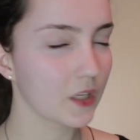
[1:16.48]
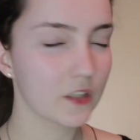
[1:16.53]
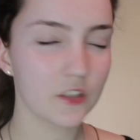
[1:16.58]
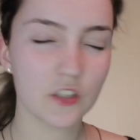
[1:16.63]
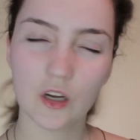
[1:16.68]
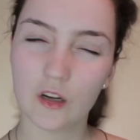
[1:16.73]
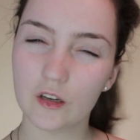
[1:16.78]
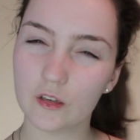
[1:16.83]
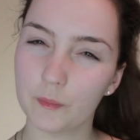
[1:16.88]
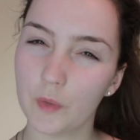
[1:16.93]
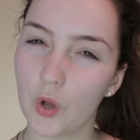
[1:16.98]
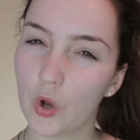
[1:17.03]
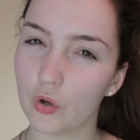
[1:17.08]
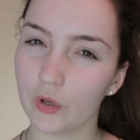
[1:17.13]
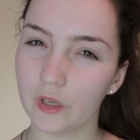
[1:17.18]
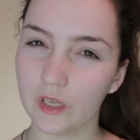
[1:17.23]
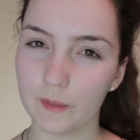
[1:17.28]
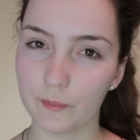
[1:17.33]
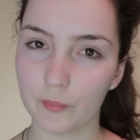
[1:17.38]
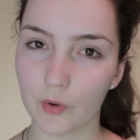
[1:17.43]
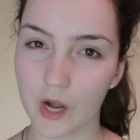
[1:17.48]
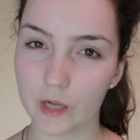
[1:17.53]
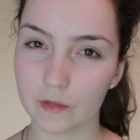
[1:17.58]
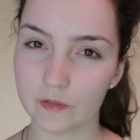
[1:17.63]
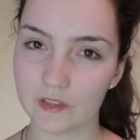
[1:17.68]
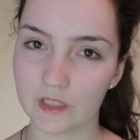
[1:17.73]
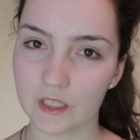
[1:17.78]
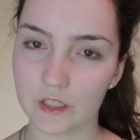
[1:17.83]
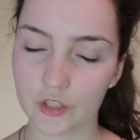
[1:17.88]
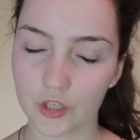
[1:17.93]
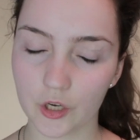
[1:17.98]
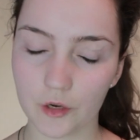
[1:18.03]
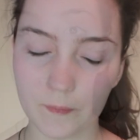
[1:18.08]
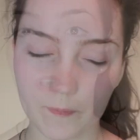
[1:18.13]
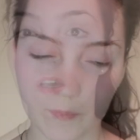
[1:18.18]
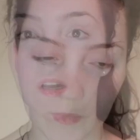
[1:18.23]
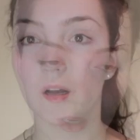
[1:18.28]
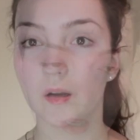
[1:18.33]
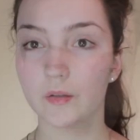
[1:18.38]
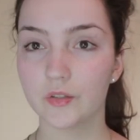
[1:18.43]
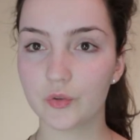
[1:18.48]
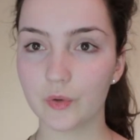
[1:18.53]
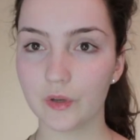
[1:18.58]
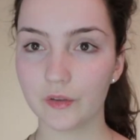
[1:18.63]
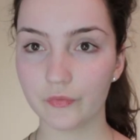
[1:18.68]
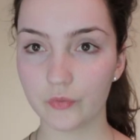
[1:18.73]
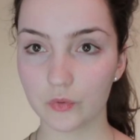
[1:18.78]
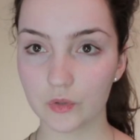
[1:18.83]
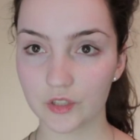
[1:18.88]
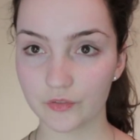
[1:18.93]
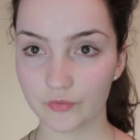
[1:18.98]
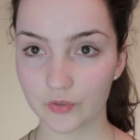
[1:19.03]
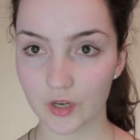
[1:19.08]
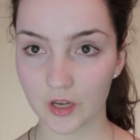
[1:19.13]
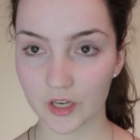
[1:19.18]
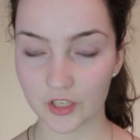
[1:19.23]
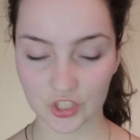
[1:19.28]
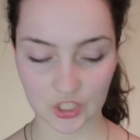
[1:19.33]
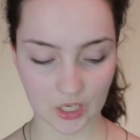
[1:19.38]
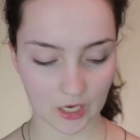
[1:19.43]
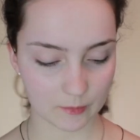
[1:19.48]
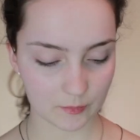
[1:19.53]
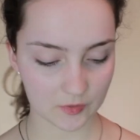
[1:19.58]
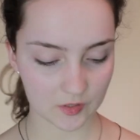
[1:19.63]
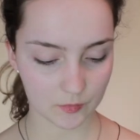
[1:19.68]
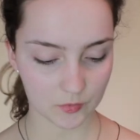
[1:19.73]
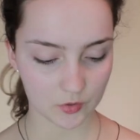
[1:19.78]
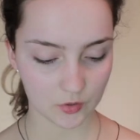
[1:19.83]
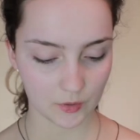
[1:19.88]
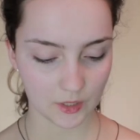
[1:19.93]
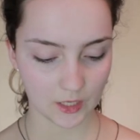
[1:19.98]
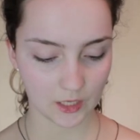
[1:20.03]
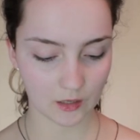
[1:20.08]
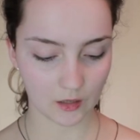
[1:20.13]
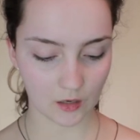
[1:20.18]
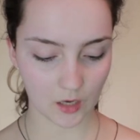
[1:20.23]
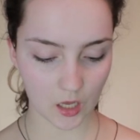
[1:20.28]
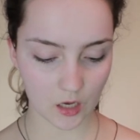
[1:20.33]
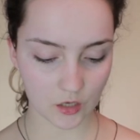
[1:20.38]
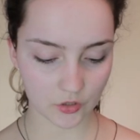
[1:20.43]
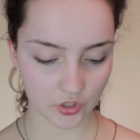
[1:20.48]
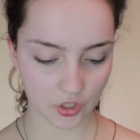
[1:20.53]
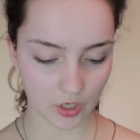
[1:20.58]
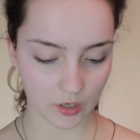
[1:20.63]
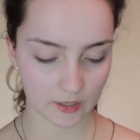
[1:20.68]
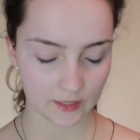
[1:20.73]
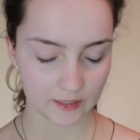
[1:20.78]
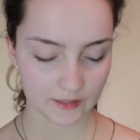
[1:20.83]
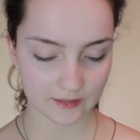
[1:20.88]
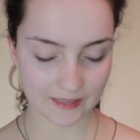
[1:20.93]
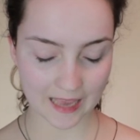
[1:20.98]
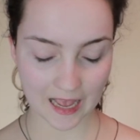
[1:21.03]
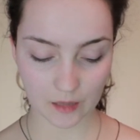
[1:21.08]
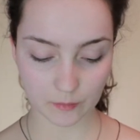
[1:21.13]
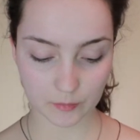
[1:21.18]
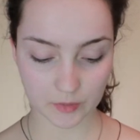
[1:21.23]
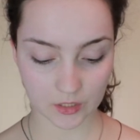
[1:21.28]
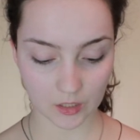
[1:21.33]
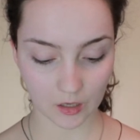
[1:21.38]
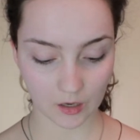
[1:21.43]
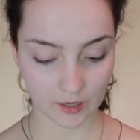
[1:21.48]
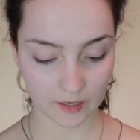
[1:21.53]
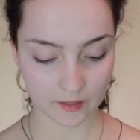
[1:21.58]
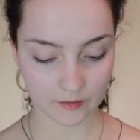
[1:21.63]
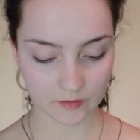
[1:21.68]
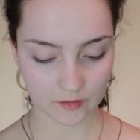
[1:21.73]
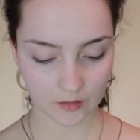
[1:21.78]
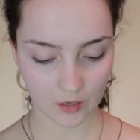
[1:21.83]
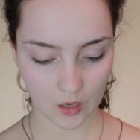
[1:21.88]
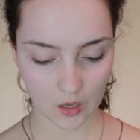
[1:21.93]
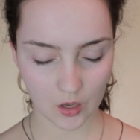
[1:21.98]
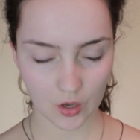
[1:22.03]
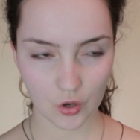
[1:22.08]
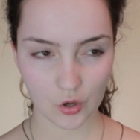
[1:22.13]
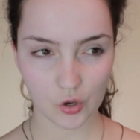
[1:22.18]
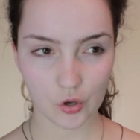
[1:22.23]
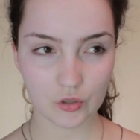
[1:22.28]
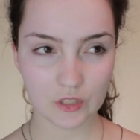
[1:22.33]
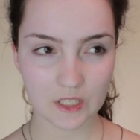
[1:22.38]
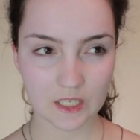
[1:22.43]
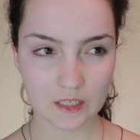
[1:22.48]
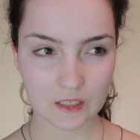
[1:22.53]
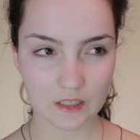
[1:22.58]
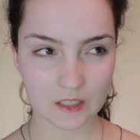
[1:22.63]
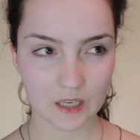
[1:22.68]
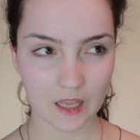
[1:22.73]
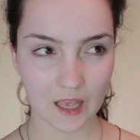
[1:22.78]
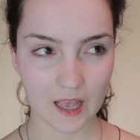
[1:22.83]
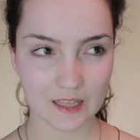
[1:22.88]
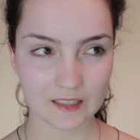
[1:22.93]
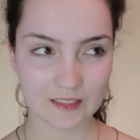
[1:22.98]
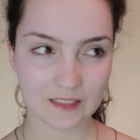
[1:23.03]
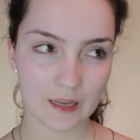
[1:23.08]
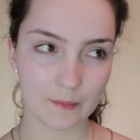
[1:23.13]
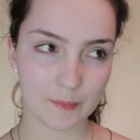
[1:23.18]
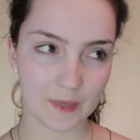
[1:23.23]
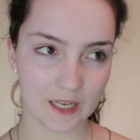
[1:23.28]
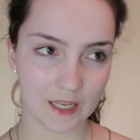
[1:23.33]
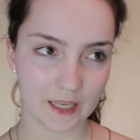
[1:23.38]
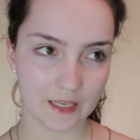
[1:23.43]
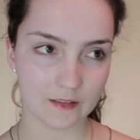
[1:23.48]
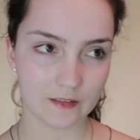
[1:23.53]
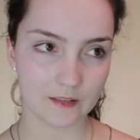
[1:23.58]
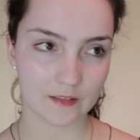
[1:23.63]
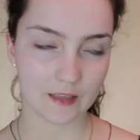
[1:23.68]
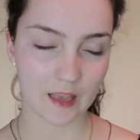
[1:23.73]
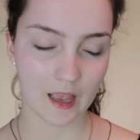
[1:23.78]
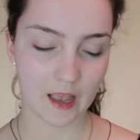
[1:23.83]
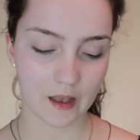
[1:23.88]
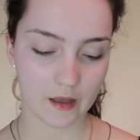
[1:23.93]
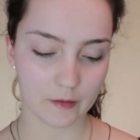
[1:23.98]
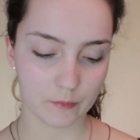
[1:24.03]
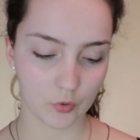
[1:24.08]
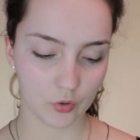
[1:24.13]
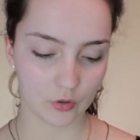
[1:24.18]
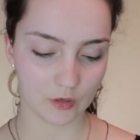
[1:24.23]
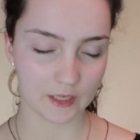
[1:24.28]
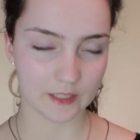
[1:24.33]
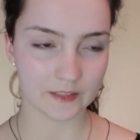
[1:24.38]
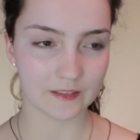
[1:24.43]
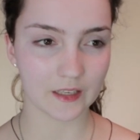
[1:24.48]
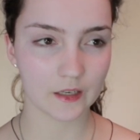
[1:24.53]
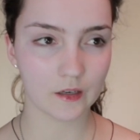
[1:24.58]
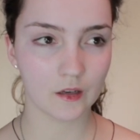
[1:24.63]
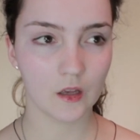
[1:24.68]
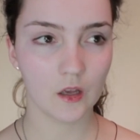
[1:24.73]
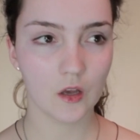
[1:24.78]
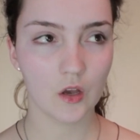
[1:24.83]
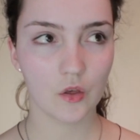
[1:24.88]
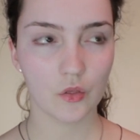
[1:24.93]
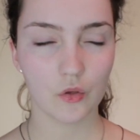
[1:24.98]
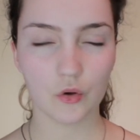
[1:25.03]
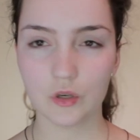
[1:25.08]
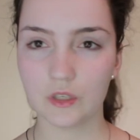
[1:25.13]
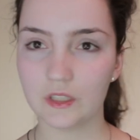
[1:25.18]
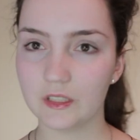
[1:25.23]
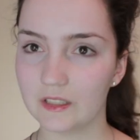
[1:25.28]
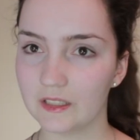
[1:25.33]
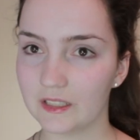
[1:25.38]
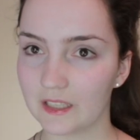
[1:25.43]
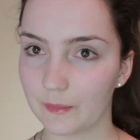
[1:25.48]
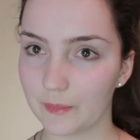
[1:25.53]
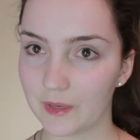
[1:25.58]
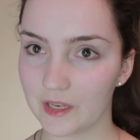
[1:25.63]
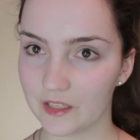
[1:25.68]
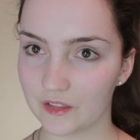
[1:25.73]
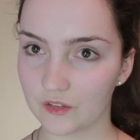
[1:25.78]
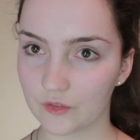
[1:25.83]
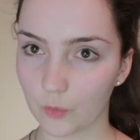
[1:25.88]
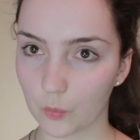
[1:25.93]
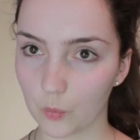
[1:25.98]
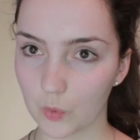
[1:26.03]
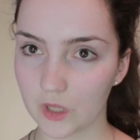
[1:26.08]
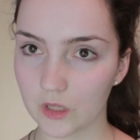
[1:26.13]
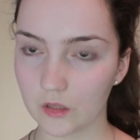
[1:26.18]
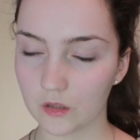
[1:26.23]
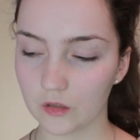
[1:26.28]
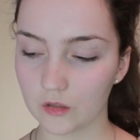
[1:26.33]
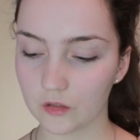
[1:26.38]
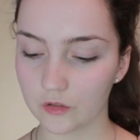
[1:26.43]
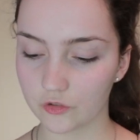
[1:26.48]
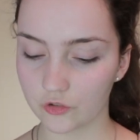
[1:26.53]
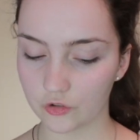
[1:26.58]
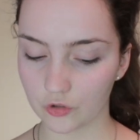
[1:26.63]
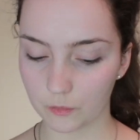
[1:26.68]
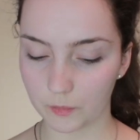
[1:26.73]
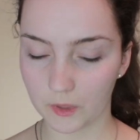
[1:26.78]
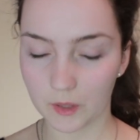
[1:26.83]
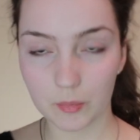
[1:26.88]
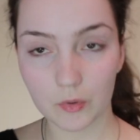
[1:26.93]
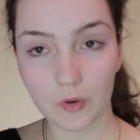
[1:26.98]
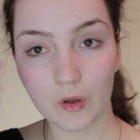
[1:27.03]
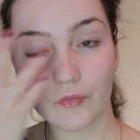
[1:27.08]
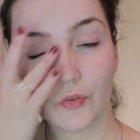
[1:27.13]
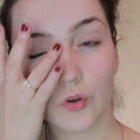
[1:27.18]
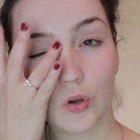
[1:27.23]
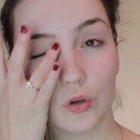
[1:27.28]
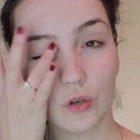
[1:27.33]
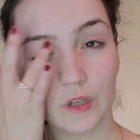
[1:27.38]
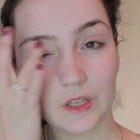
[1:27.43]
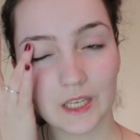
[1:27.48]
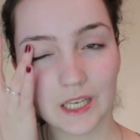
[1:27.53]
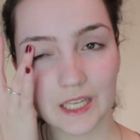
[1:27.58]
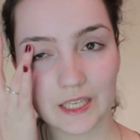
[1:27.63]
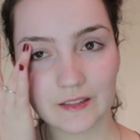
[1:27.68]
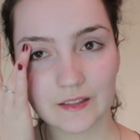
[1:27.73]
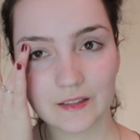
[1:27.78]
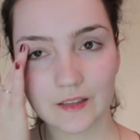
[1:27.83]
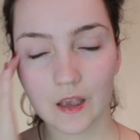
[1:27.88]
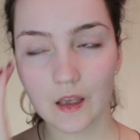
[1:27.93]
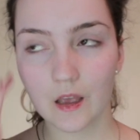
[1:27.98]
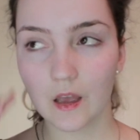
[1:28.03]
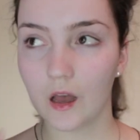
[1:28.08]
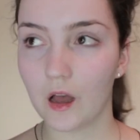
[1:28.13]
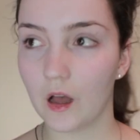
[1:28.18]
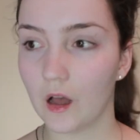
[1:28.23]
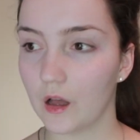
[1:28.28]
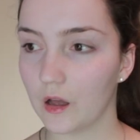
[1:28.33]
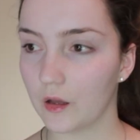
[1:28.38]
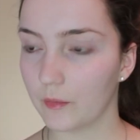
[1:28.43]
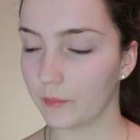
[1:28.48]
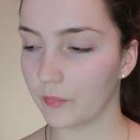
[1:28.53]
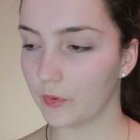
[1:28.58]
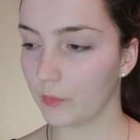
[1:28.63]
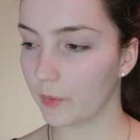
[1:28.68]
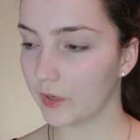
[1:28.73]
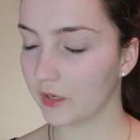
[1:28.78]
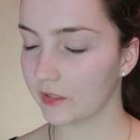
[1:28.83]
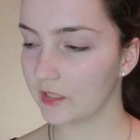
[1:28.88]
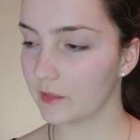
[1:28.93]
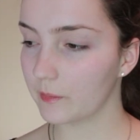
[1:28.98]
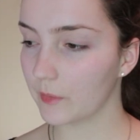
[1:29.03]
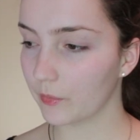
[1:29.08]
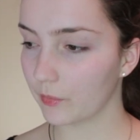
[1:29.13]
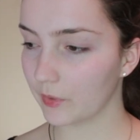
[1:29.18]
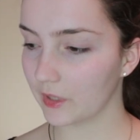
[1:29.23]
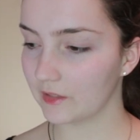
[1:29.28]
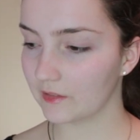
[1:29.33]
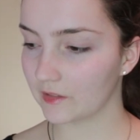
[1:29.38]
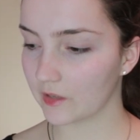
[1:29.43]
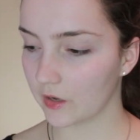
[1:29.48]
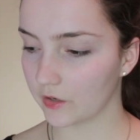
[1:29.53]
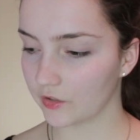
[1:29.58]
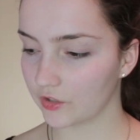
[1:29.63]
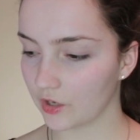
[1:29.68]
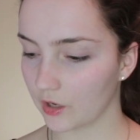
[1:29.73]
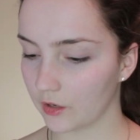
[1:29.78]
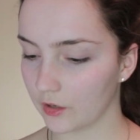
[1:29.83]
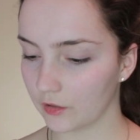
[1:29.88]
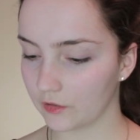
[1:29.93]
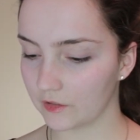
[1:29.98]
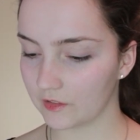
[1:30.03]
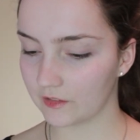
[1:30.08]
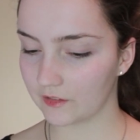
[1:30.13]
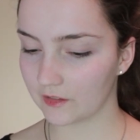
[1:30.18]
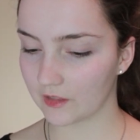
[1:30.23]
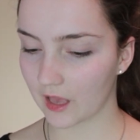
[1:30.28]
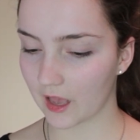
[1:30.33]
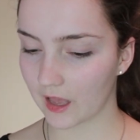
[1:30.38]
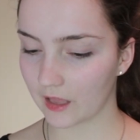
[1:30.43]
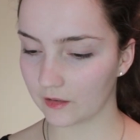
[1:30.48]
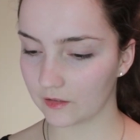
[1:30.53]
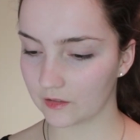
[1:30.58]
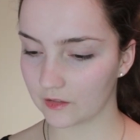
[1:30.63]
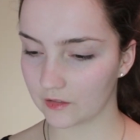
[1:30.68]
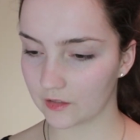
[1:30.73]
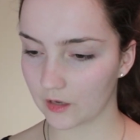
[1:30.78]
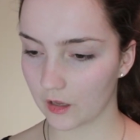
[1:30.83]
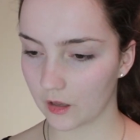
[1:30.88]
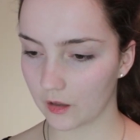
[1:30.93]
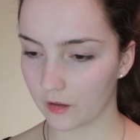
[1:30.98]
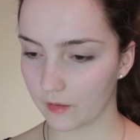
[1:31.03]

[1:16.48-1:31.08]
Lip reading: dark mahogany brown skin tone. I'm doing four different eye shapes. I'm doing large eyes, almond eyes, hooded and demi lids, and monolids. And the hooded and demi lids will suit people who have hooded lids, but when I did my research I noticed that